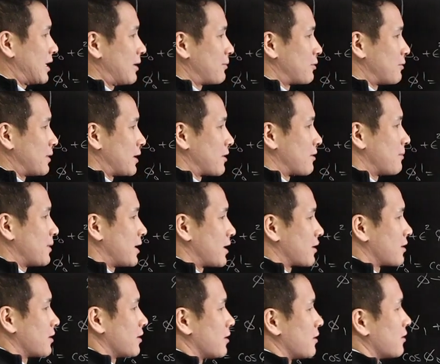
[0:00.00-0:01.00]
or
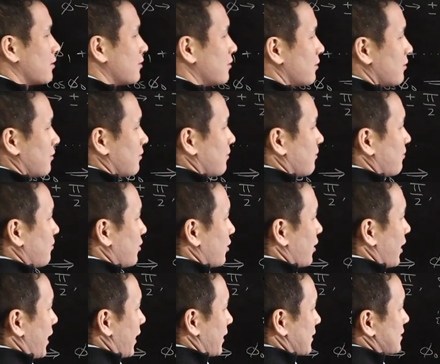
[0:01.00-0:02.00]
Mathematica, put
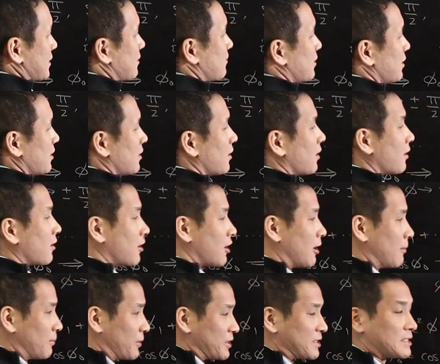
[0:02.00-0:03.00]
s to be
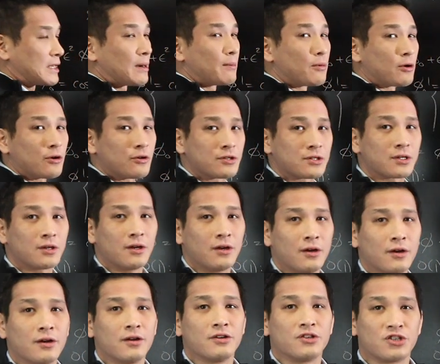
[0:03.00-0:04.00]
complex numbers,
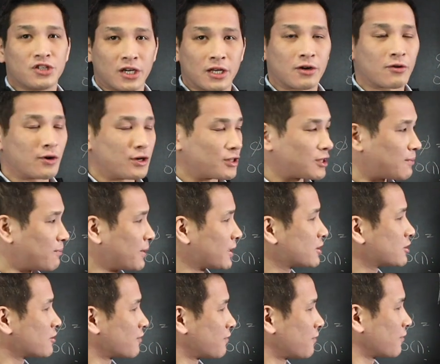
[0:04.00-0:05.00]
generate the
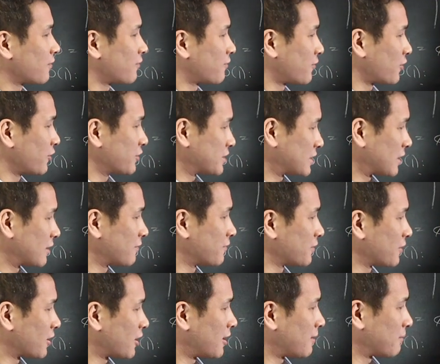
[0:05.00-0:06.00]
picture for yourself in
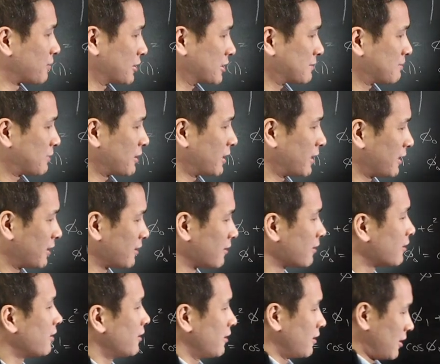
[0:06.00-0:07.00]
the complex plane,
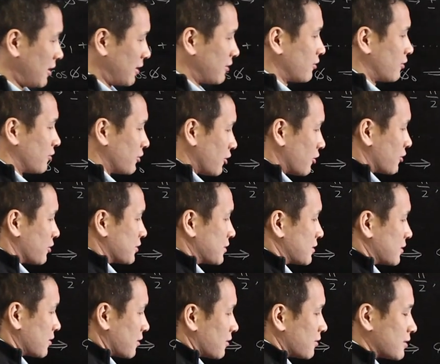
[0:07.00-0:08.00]
and you'll notice
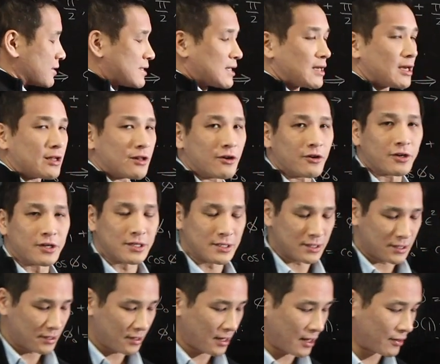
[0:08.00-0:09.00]
the singularities
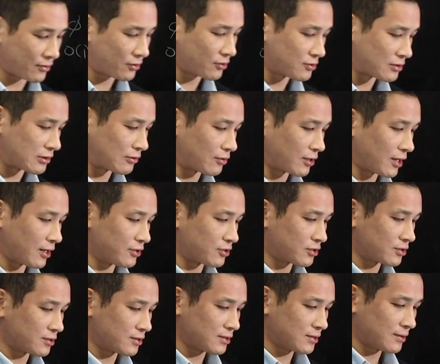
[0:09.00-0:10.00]
at those
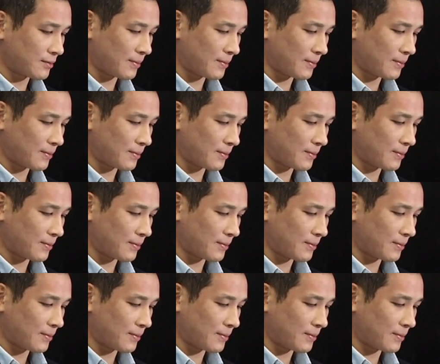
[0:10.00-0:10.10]
locations.